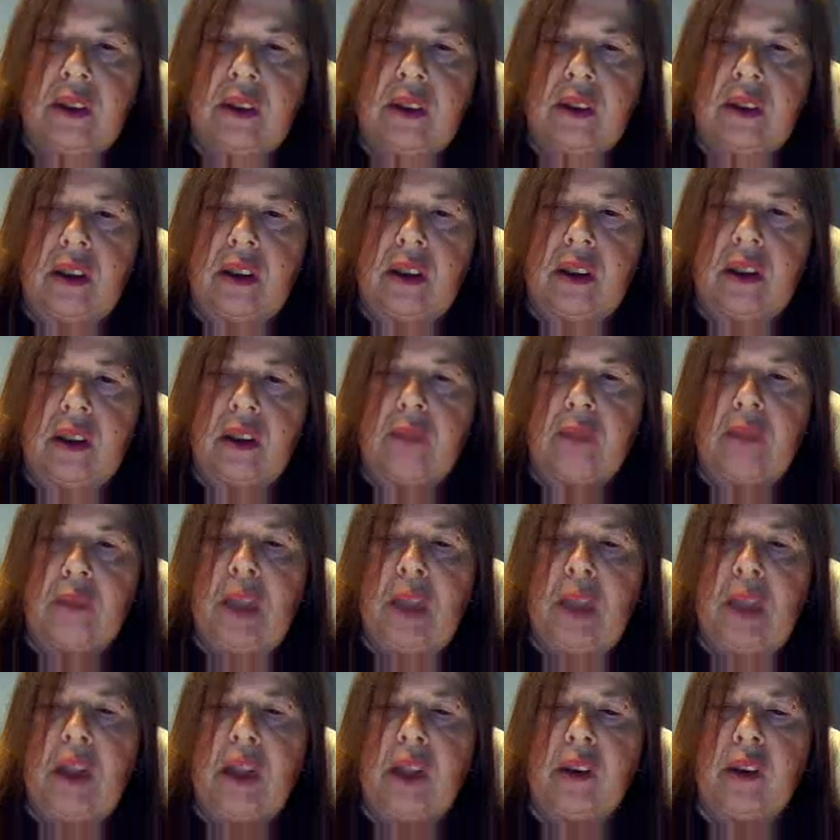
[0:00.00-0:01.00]
uh,
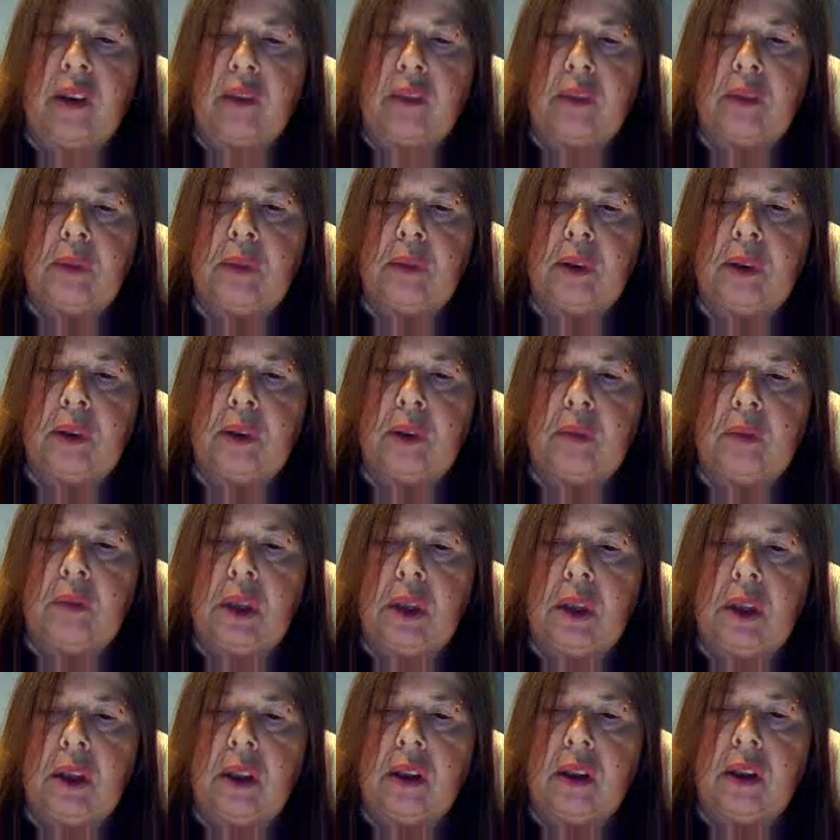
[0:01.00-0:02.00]
admiring Bill
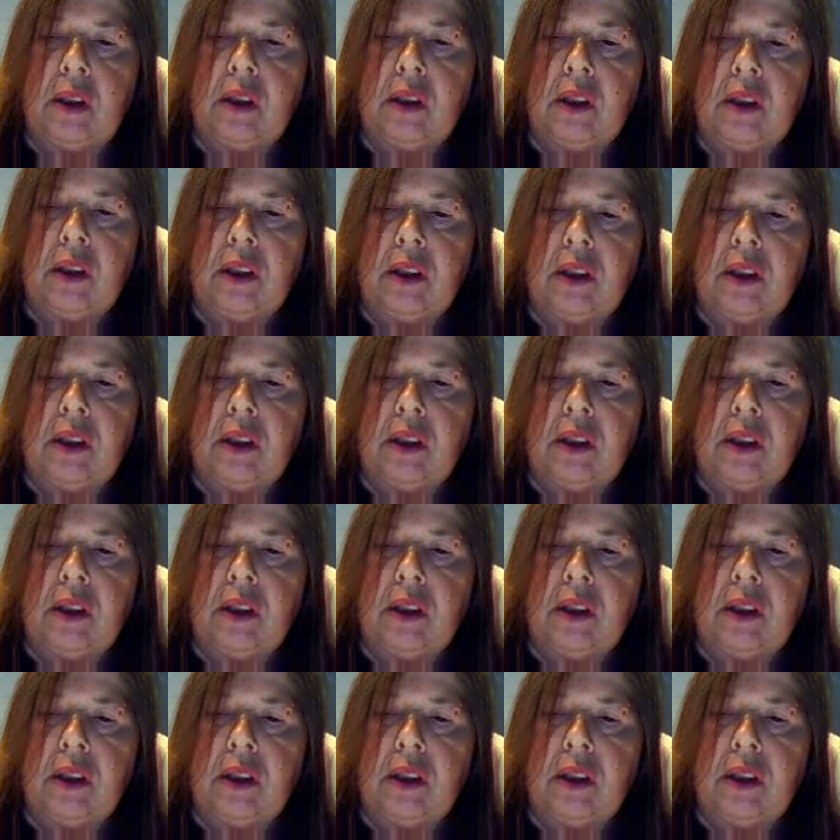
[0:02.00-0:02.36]
Maher,